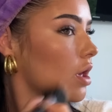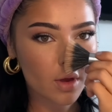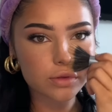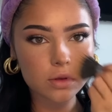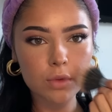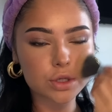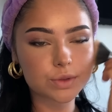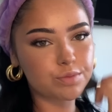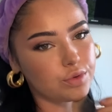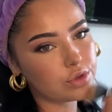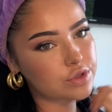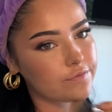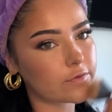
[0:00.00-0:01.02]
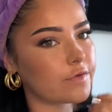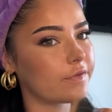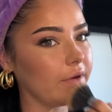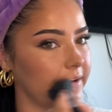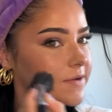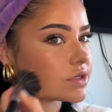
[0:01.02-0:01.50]
the most beautiful
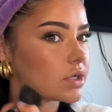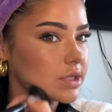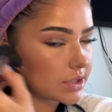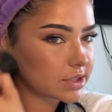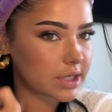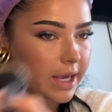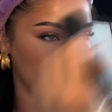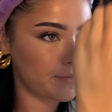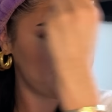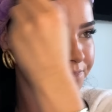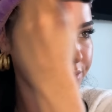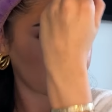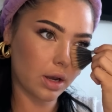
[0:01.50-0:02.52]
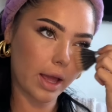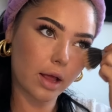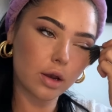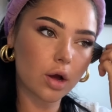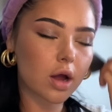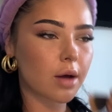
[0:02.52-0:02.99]
finish to the skin. Like,
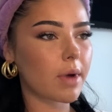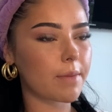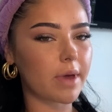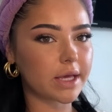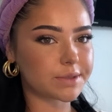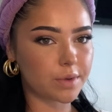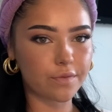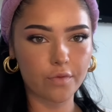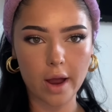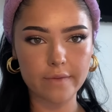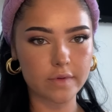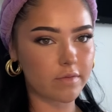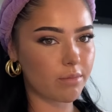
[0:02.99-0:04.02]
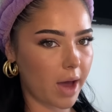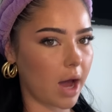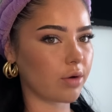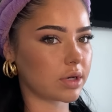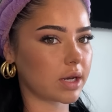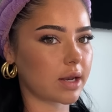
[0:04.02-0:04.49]
look at my base before I've even
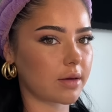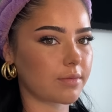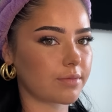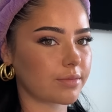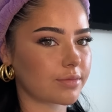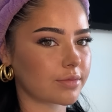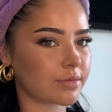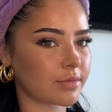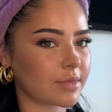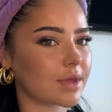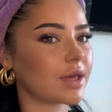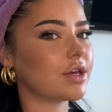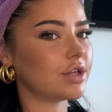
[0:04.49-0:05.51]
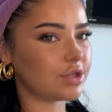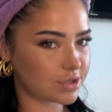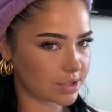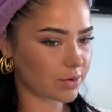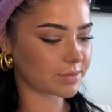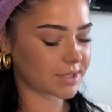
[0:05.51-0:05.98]
powdered it. Do you
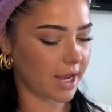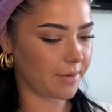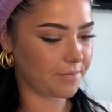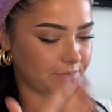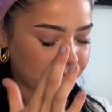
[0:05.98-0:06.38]
see what I'm saying?